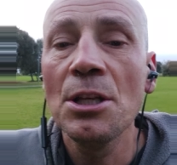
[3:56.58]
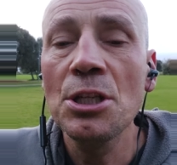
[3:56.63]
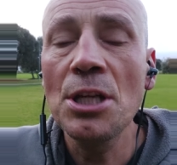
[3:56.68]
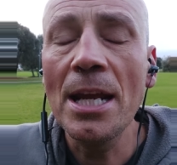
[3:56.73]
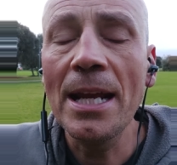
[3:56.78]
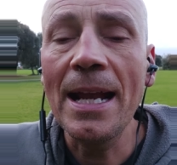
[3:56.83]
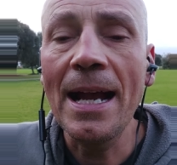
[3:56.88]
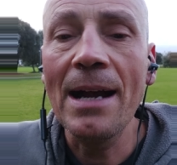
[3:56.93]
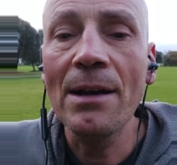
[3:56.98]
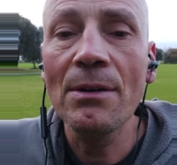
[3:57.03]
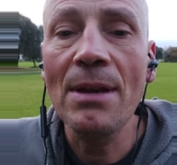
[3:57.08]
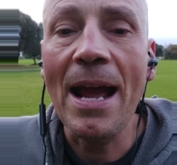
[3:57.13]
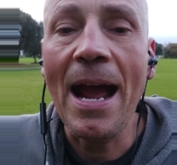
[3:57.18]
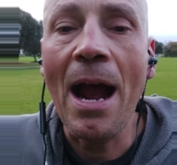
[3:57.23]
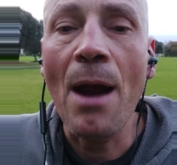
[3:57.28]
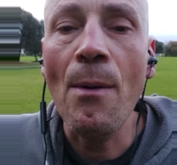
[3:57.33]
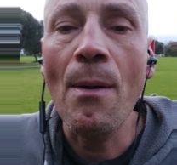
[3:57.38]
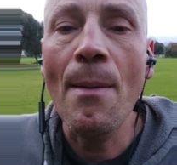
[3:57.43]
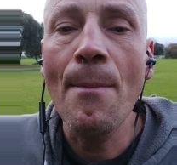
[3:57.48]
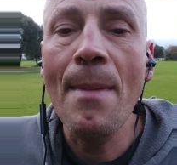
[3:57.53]
Check out
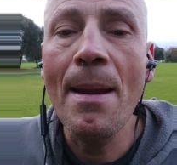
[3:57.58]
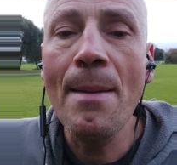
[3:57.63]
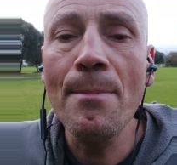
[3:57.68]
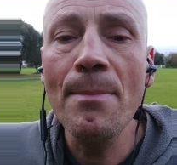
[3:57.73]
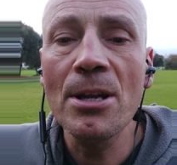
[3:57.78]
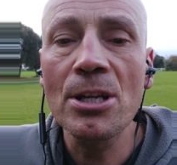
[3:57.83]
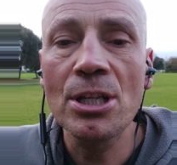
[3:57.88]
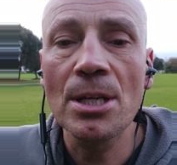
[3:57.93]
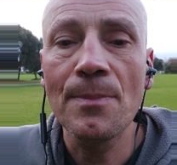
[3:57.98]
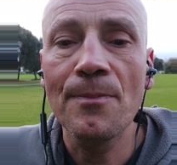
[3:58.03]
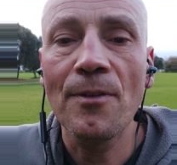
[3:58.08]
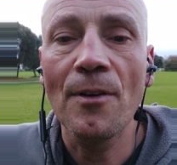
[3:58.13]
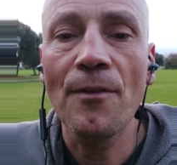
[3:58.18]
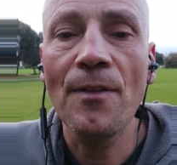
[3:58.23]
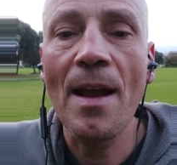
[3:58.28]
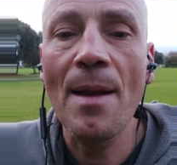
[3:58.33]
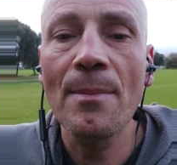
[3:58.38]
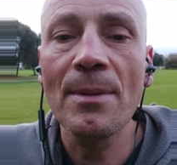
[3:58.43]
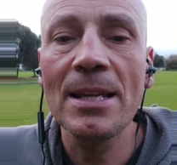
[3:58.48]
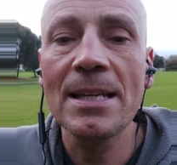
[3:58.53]
our membership for
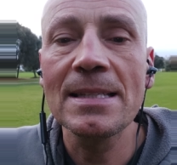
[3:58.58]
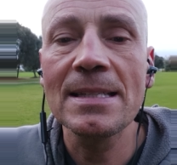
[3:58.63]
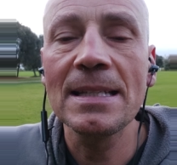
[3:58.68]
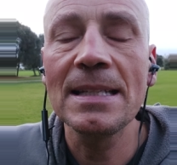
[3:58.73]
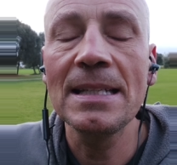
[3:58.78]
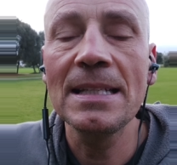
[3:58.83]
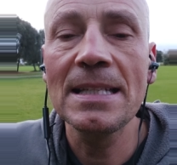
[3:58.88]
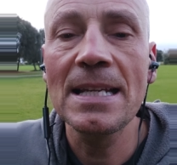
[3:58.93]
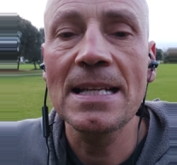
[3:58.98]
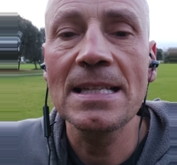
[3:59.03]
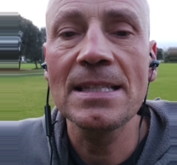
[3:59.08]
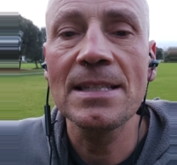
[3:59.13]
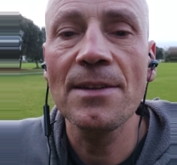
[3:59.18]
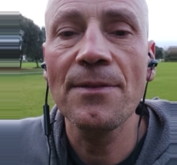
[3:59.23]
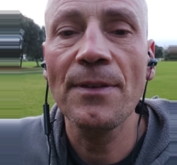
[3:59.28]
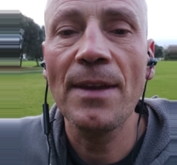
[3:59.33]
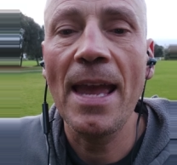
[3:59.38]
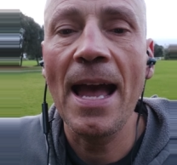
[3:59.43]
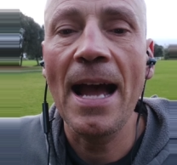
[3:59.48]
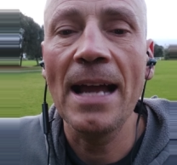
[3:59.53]
families in
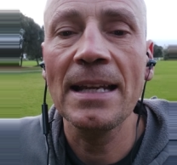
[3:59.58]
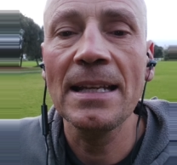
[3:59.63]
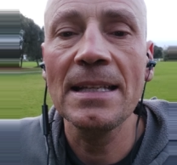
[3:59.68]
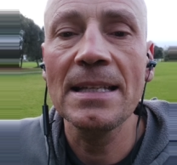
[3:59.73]
intensive care at